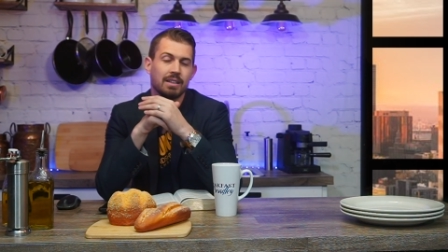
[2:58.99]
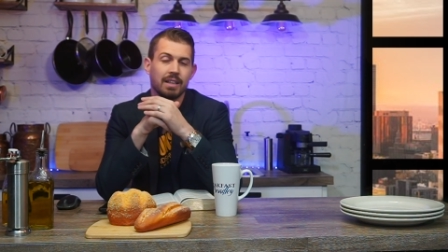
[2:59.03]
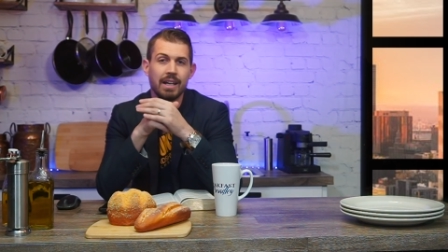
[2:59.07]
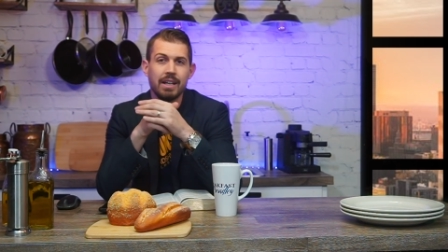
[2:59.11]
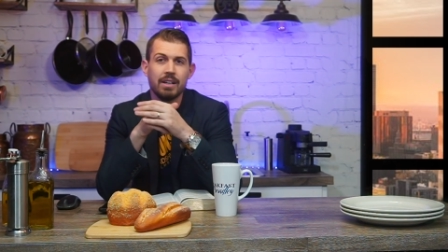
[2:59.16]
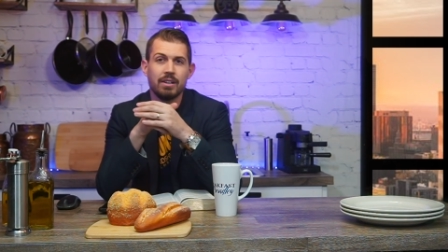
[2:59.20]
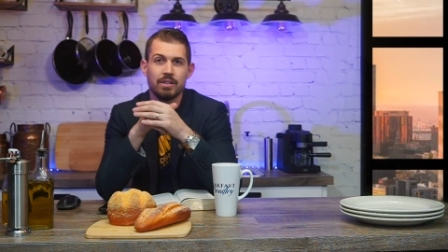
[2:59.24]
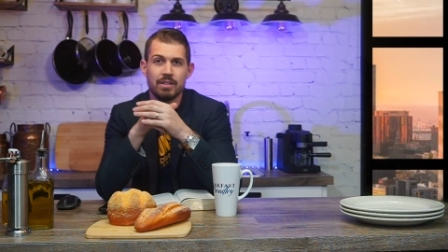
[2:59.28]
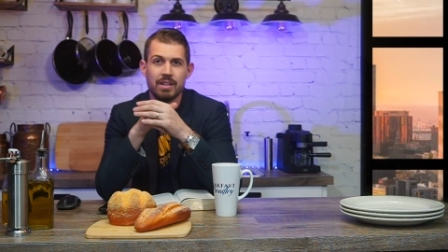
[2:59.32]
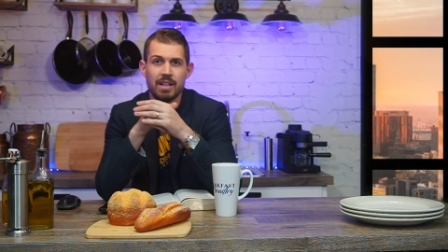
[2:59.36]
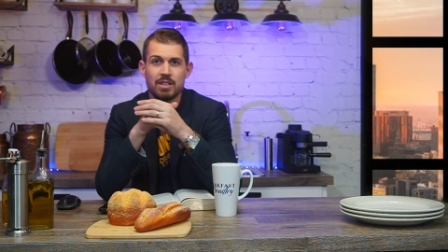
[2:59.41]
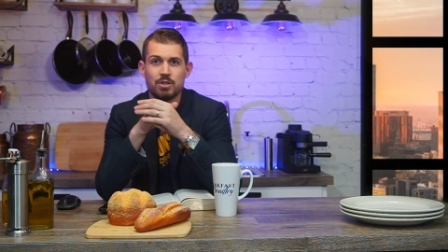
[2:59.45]

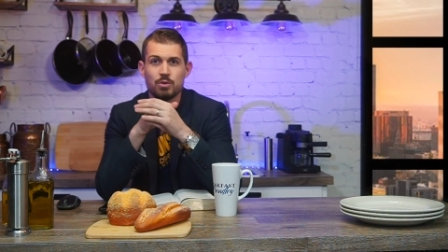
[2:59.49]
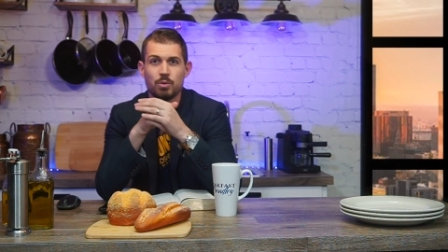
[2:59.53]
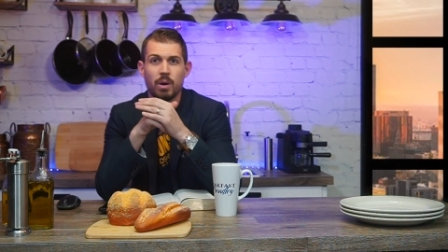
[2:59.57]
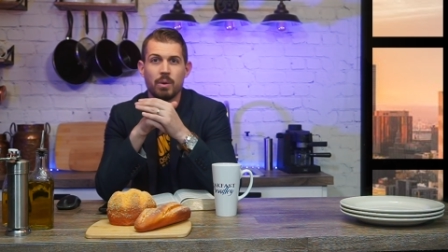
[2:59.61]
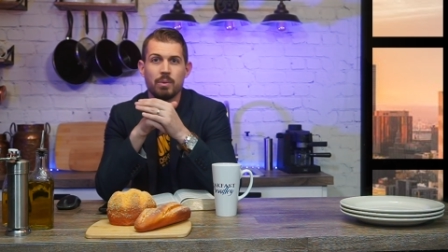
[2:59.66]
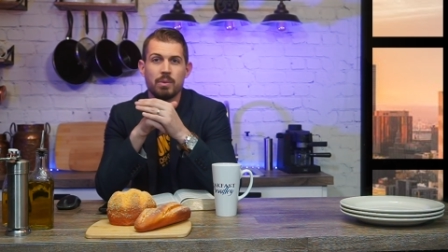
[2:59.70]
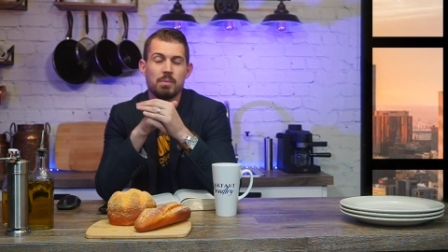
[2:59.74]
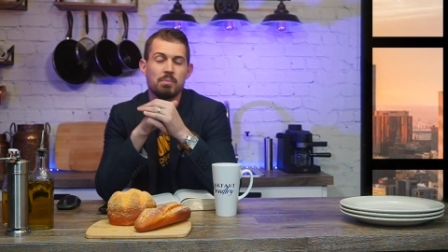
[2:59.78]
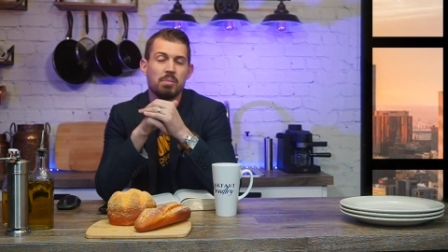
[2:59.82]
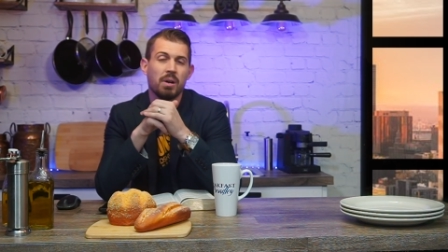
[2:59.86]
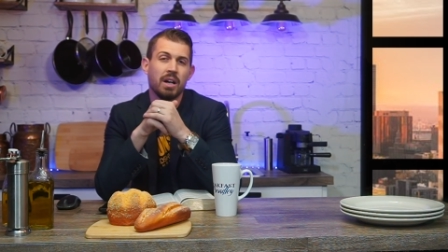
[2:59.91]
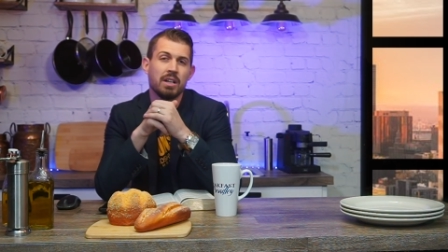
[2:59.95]
later. That's why
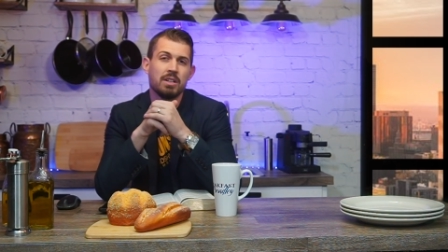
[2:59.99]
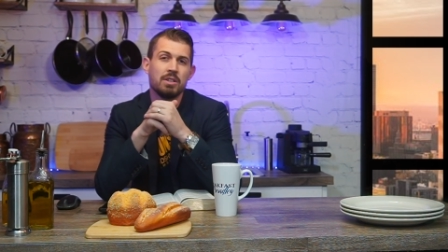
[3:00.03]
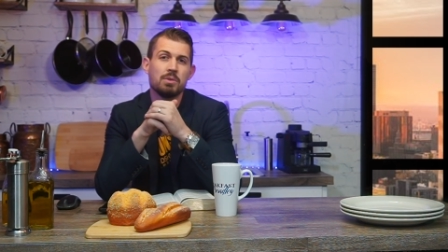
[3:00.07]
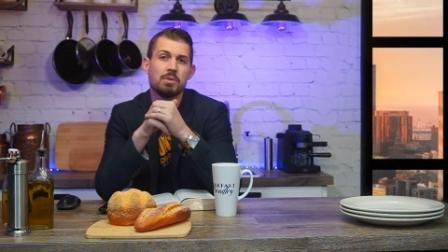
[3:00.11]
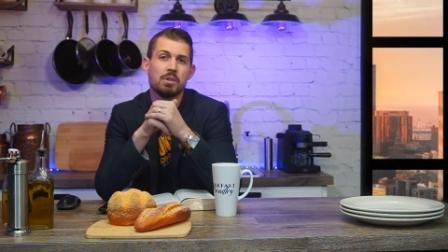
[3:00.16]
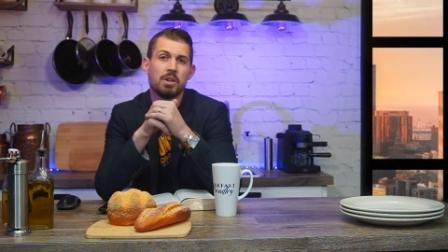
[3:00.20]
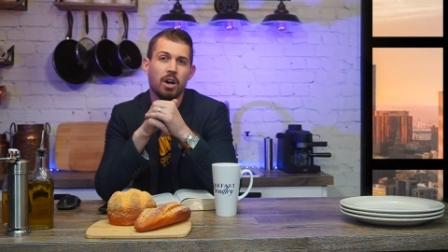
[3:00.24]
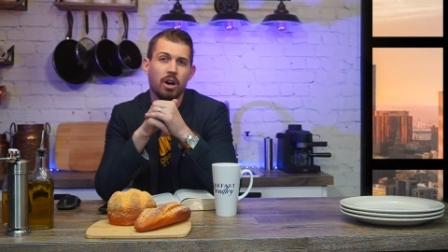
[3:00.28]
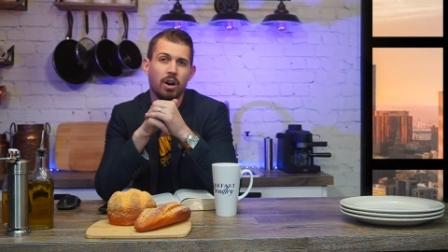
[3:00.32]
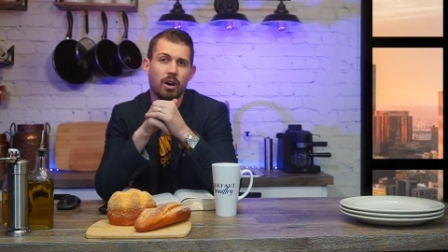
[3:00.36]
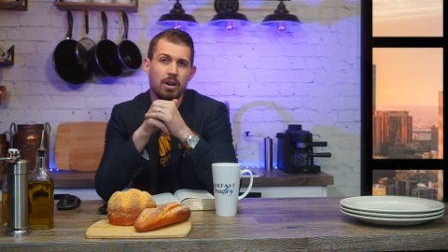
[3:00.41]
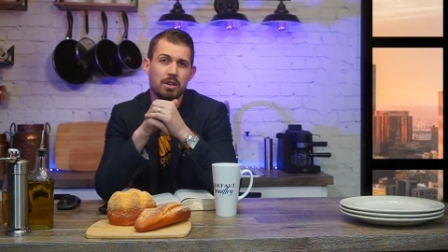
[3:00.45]
we buy new
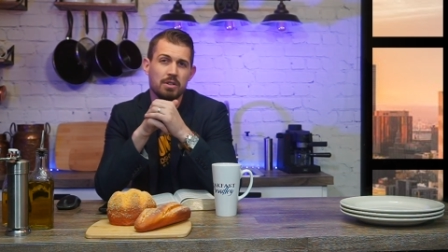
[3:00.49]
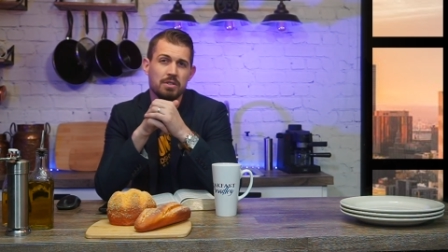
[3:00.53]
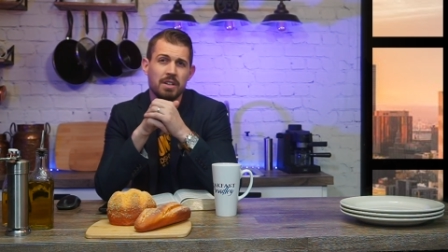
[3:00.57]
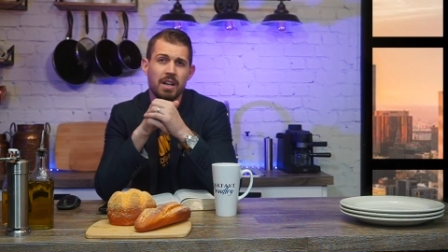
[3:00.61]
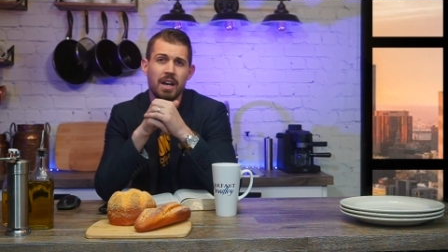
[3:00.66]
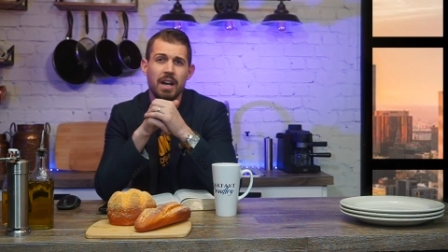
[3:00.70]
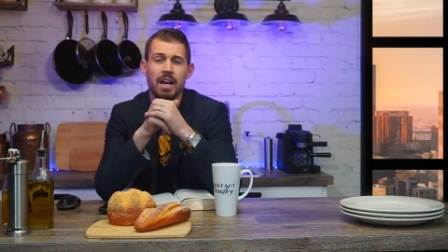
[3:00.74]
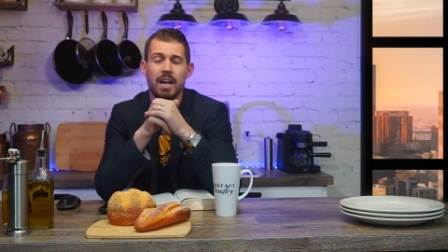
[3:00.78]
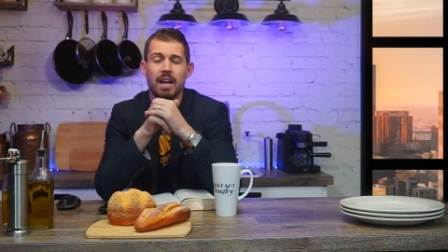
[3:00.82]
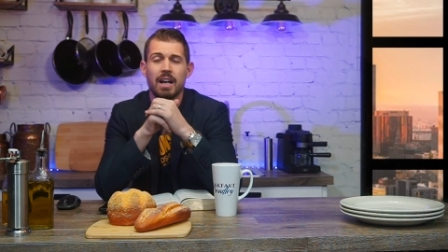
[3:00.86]
cars.